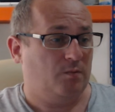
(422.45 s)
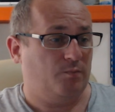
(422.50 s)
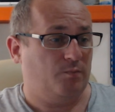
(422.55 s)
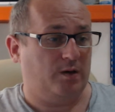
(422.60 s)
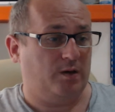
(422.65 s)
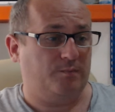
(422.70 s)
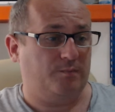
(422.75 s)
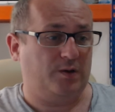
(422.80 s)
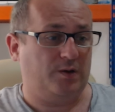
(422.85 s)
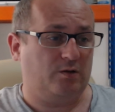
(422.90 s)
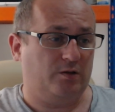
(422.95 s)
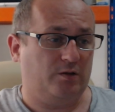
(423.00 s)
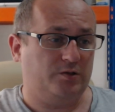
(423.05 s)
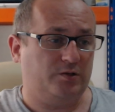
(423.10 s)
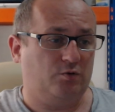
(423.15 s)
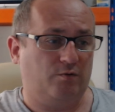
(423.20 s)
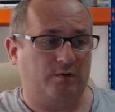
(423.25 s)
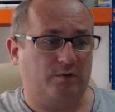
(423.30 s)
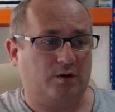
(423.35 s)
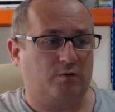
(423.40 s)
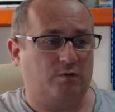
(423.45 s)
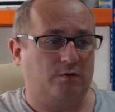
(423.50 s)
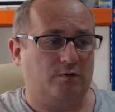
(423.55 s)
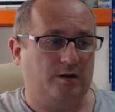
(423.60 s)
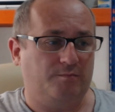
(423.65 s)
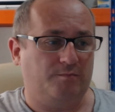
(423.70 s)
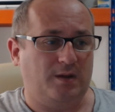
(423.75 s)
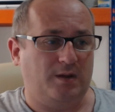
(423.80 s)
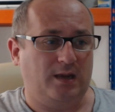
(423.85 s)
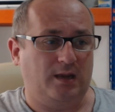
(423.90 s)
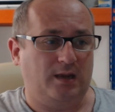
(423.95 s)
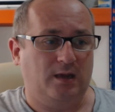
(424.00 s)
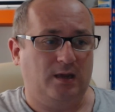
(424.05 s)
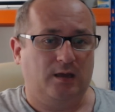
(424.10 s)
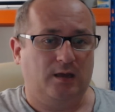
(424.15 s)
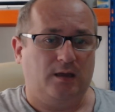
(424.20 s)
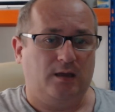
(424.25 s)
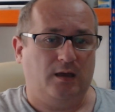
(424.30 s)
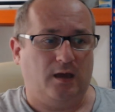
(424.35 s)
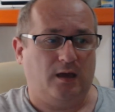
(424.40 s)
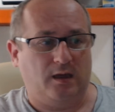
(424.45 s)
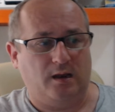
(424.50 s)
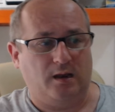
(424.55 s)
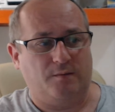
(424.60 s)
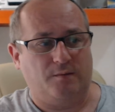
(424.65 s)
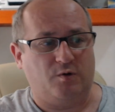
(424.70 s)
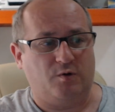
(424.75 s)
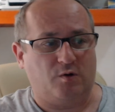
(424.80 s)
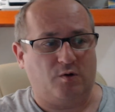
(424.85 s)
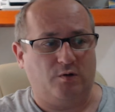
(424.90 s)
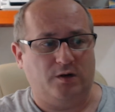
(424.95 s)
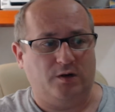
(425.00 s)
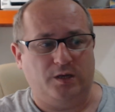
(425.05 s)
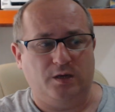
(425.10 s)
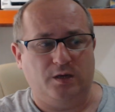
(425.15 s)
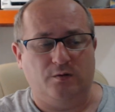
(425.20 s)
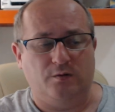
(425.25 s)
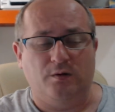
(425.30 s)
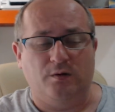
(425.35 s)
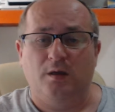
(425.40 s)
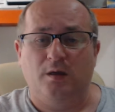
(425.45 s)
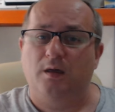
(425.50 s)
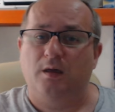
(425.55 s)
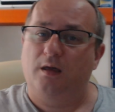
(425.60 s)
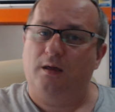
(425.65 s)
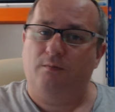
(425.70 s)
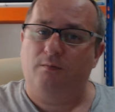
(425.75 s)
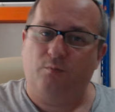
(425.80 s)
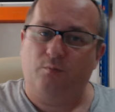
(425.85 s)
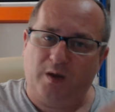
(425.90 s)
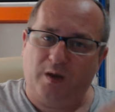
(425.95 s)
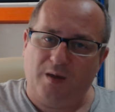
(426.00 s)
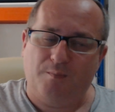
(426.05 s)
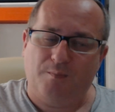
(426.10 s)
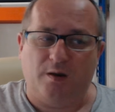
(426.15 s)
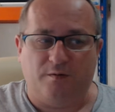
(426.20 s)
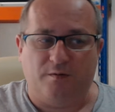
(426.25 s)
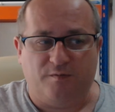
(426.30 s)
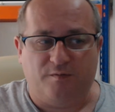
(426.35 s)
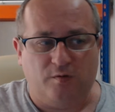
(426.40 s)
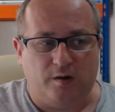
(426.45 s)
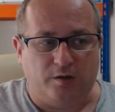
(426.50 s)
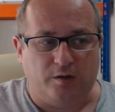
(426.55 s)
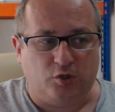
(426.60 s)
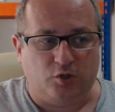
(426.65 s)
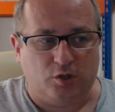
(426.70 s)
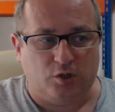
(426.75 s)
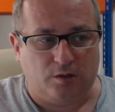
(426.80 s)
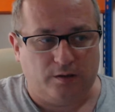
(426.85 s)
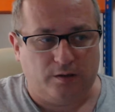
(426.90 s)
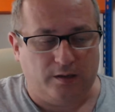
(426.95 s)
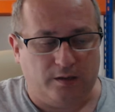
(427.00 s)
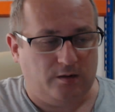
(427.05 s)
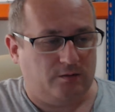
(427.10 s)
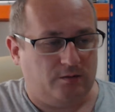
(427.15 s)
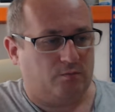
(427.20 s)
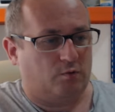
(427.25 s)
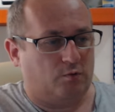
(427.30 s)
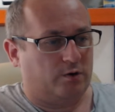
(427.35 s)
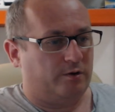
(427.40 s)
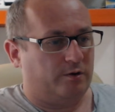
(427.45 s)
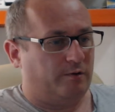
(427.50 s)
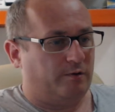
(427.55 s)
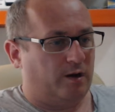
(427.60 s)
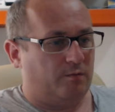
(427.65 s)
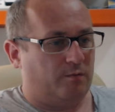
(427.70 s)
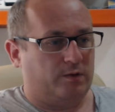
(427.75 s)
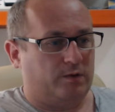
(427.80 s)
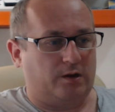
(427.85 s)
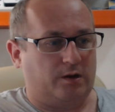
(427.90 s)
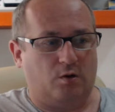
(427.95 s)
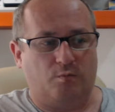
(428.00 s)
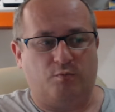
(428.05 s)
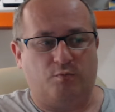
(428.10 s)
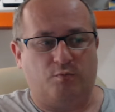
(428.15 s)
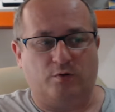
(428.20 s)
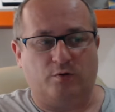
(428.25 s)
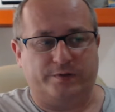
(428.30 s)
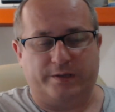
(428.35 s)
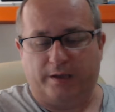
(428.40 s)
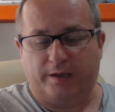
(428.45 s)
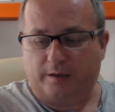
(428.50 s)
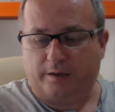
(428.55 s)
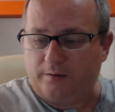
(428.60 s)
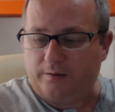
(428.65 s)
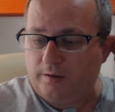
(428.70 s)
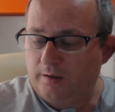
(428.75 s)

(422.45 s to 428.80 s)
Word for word: But because you're recording me and I'm recording you, we get better footage than wandering around with a GoPro stick.